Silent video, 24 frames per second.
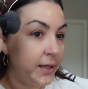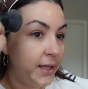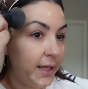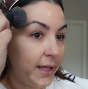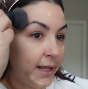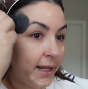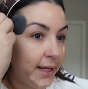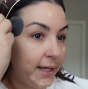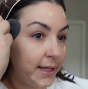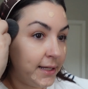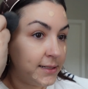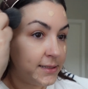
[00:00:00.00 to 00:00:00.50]

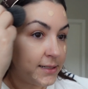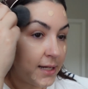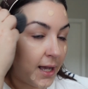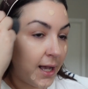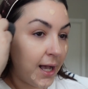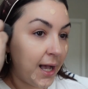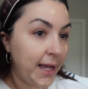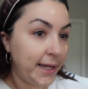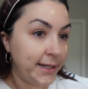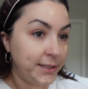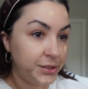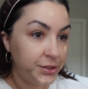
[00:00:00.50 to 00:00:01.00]
And
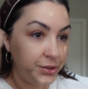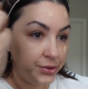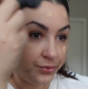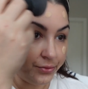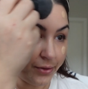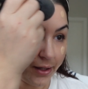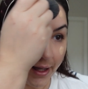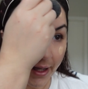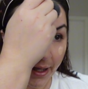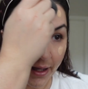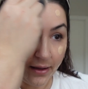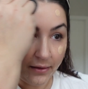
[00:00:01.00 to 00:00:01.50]
I do
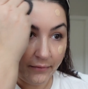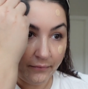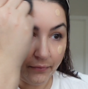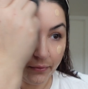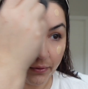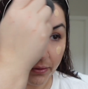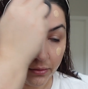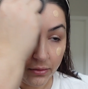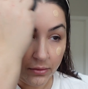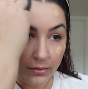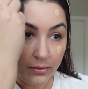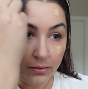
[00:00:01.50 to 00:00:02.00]
have
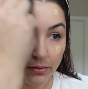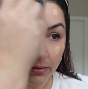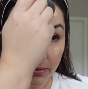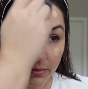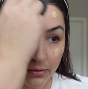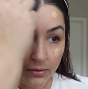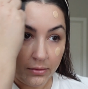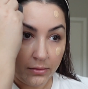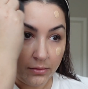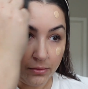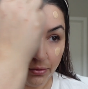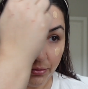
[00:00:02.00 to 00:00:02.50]

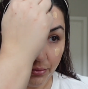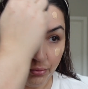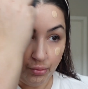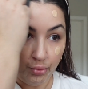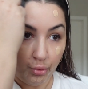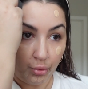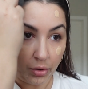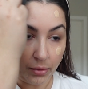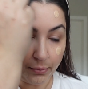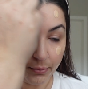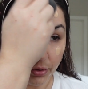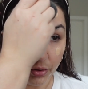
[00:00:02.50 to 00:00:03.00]

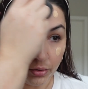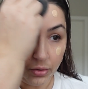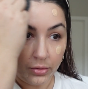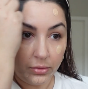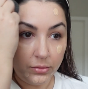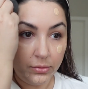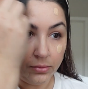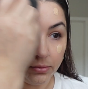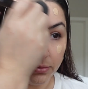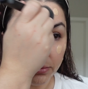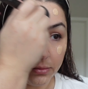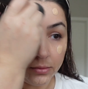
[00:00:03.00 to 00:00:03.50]

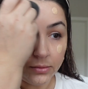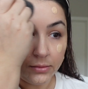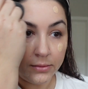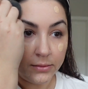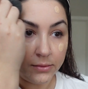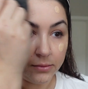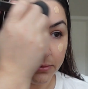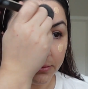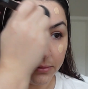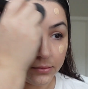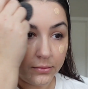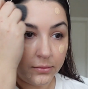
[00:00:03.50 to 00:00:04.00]
normal
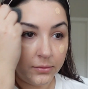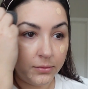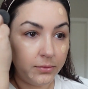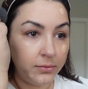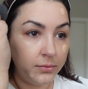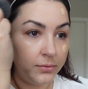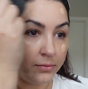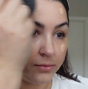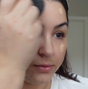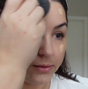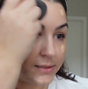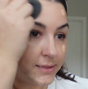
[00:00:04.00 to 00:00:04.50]

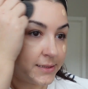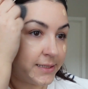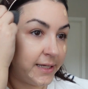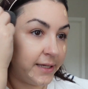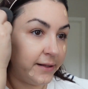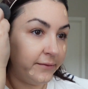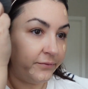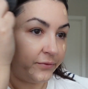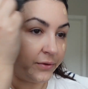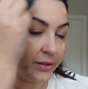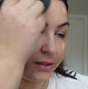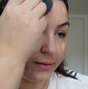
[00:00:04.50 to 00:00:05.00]

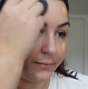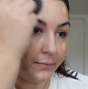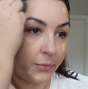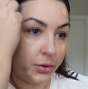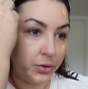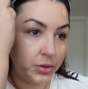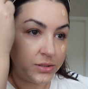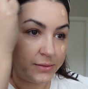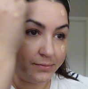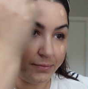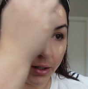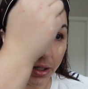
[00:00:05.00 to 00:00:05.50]
skin for the
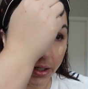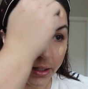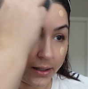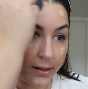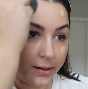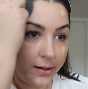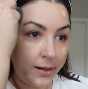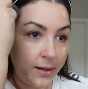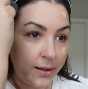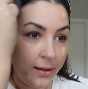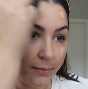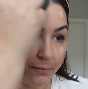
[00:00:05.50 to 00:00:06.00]
most part,
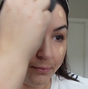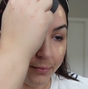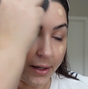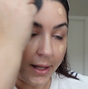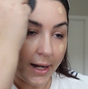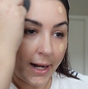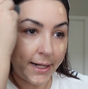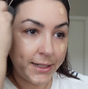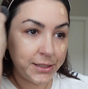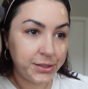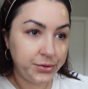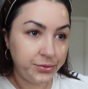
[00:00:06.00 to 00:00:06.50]
but
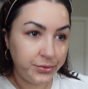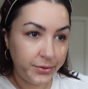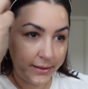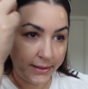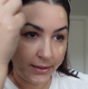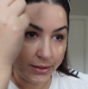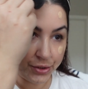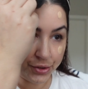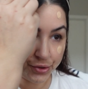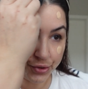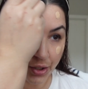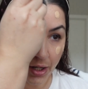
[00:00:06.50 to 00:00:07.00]
I do
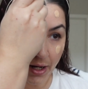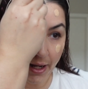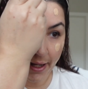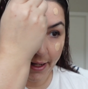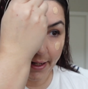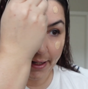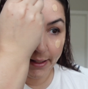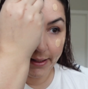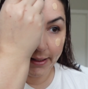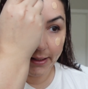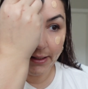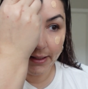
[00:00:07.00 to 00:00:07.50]
get
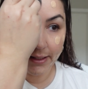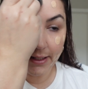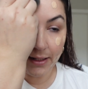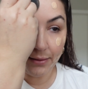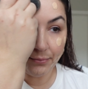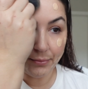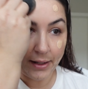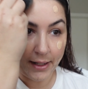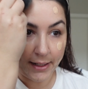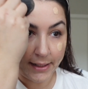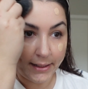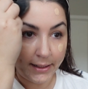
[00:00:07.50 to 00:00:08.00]
dry in
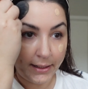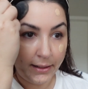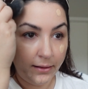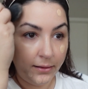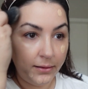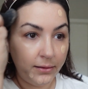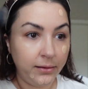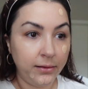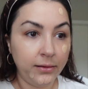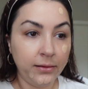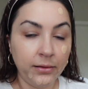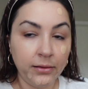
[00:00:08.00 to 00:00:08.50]
my,
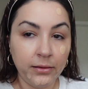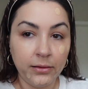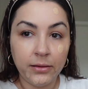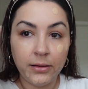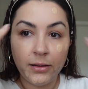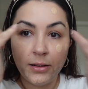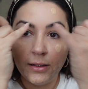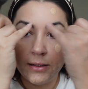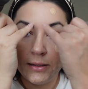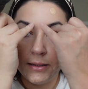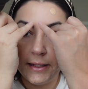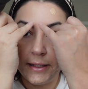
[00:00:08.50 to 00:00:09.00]

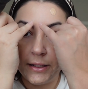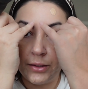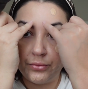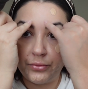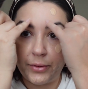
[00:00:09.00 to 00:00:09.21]
like